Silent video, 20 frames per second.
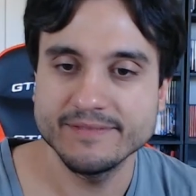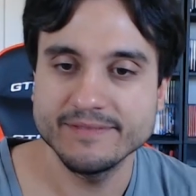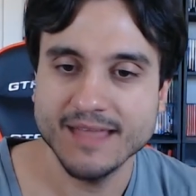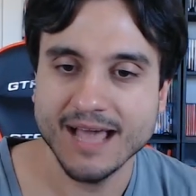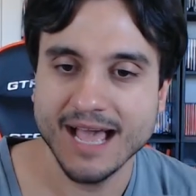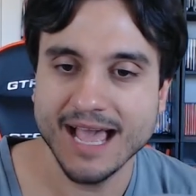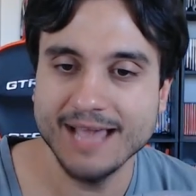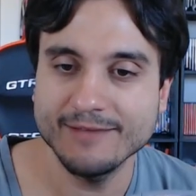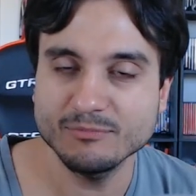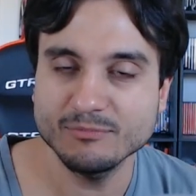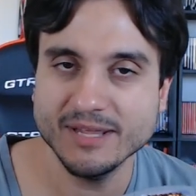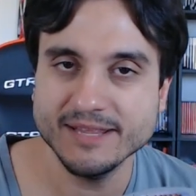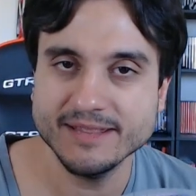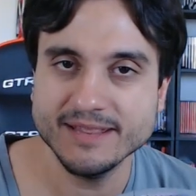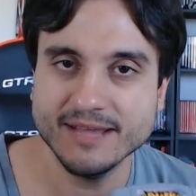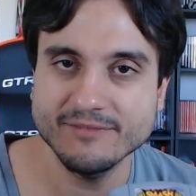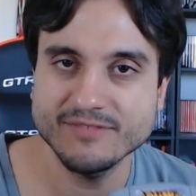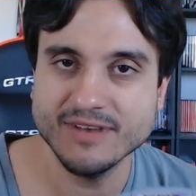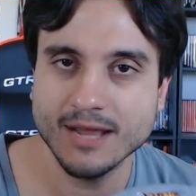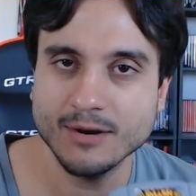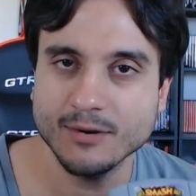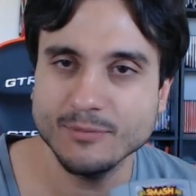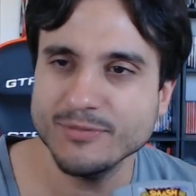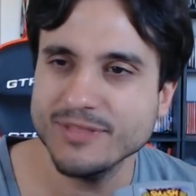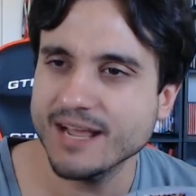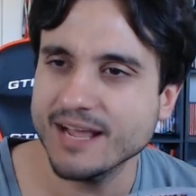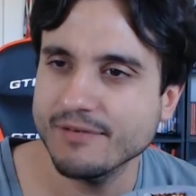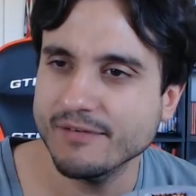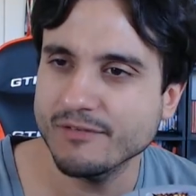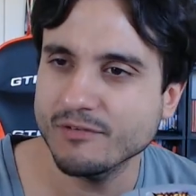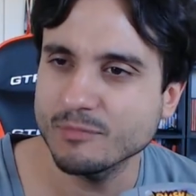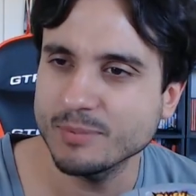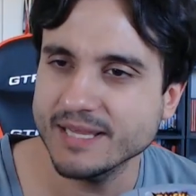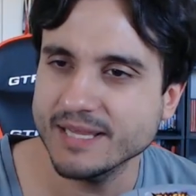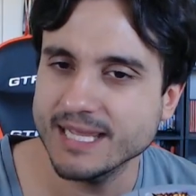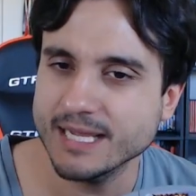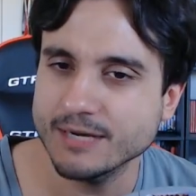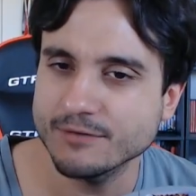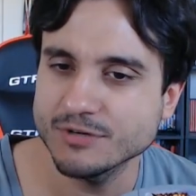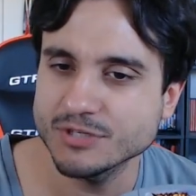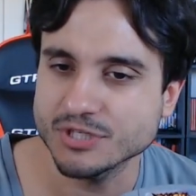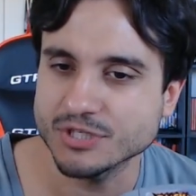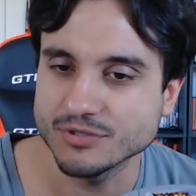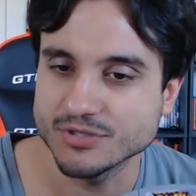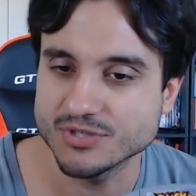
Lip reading: I don't think I've ever played the original,